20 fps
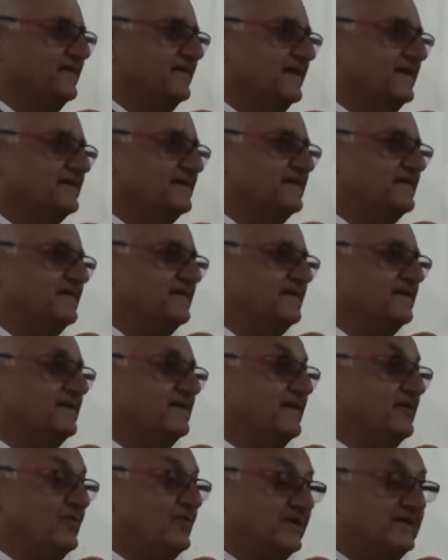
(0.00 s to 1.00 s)
that
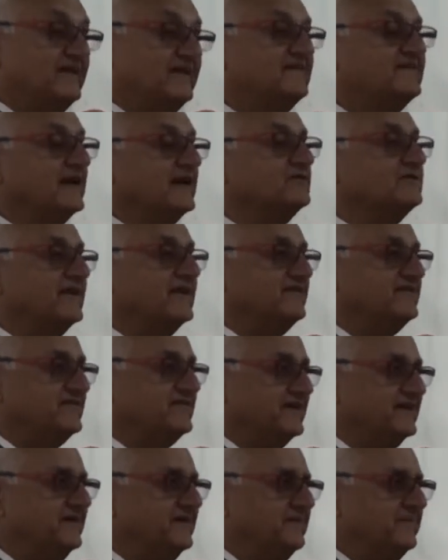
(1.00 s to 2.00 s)
uh, within South
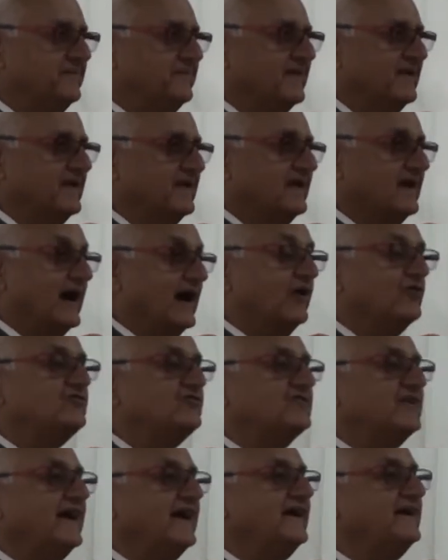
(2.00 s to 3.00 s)
Asia,
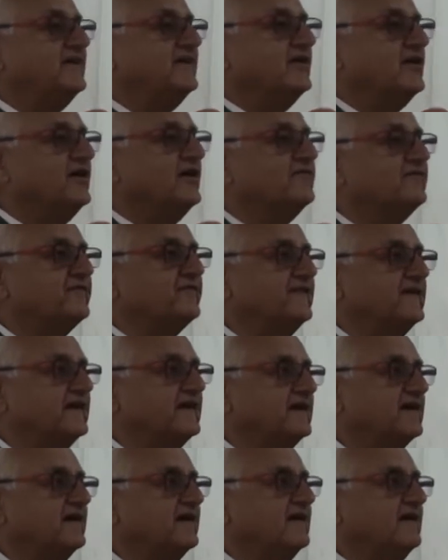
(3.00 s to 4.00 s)
outside of
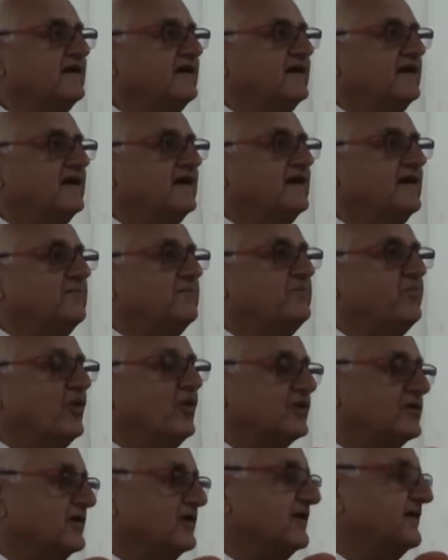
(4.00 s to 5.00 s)
the
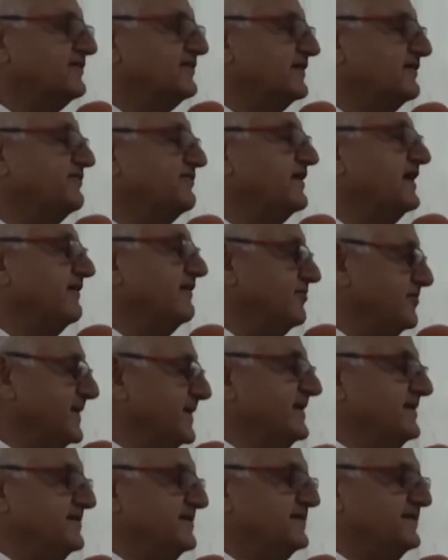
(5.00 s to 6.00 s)
portals of
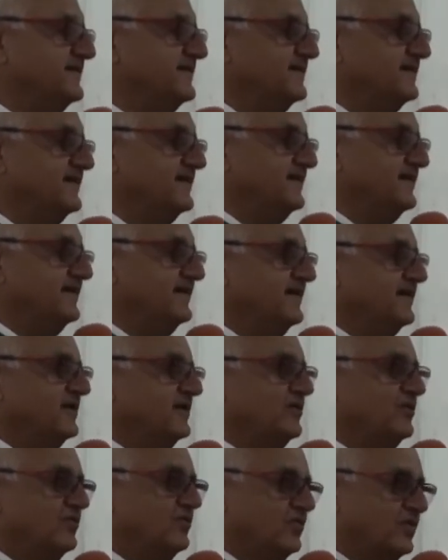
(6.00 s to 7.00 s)
government,
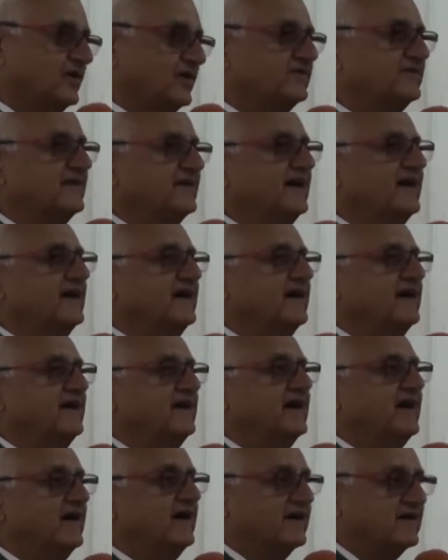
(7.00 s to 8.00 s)
was
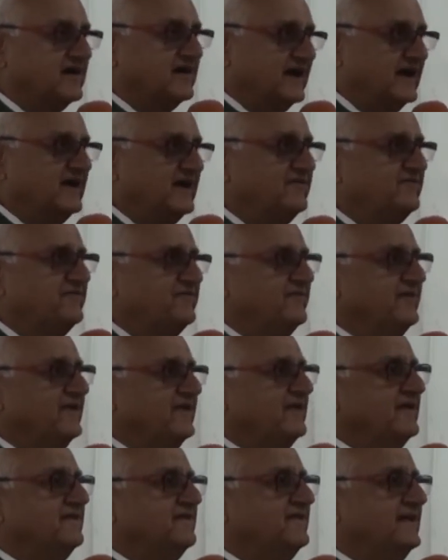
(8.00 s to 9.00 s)
an archive
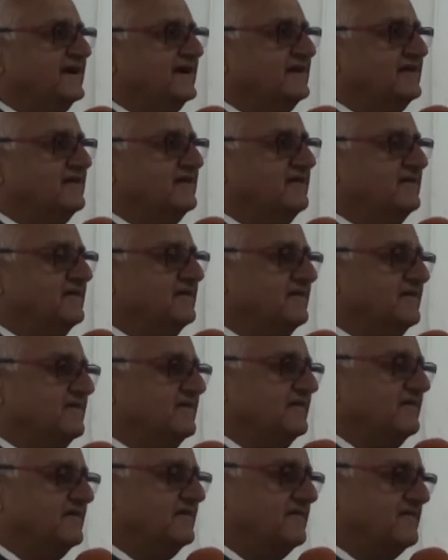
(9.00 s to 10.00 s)
that
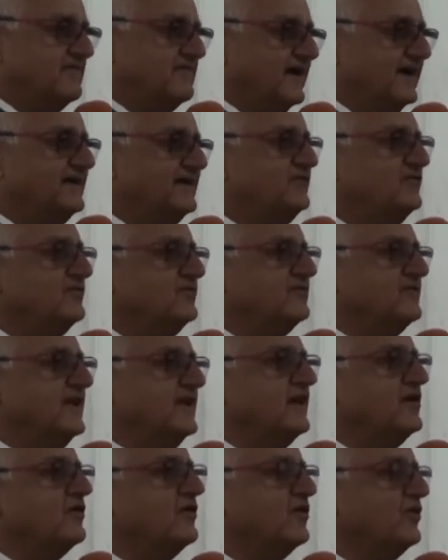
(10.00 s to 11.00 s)
tried to
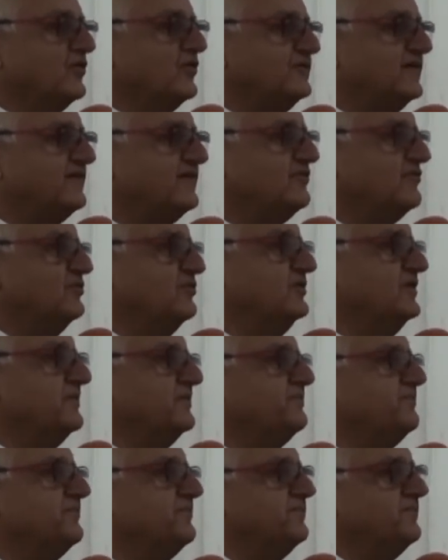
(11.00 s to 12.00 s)
stay closest to
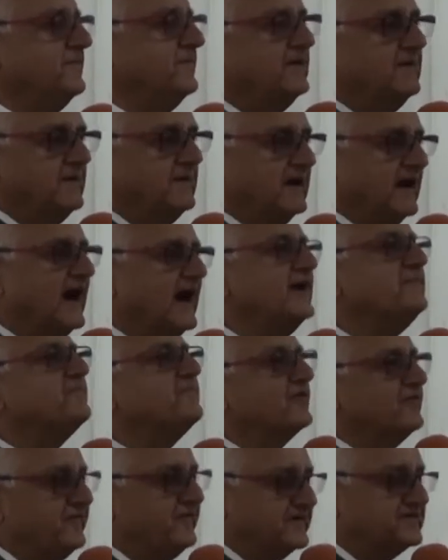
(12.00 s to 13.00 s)
the high
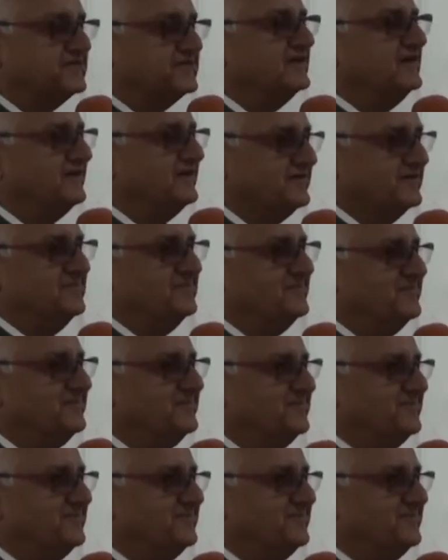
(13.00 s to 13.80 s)
professionalism